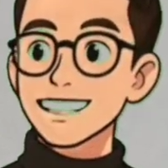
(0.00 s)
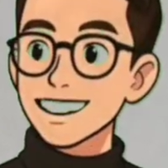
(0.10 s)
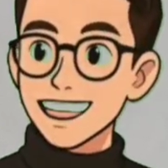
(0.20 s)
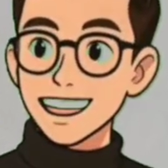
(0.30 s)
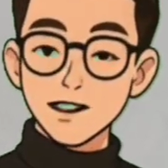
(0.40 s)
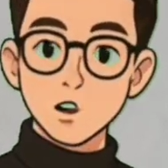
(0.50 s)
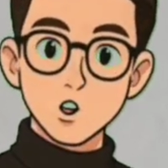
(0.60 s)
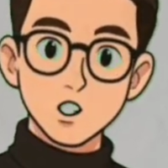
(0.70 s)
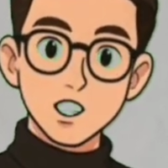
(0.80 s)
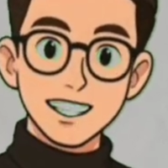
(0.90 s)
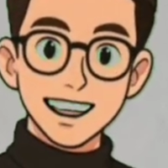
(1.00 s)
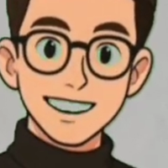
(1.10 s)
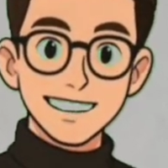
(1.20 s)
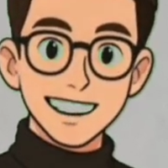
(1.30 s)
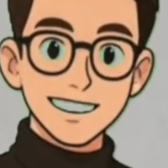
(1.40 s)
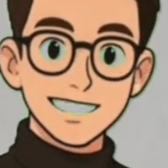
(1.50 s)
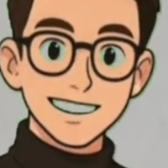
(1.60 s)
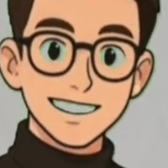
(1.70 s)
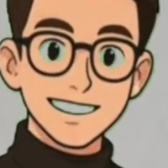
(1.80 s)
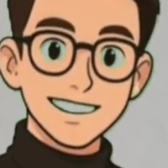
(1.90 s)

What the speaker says: How can you describe the wave in the rope?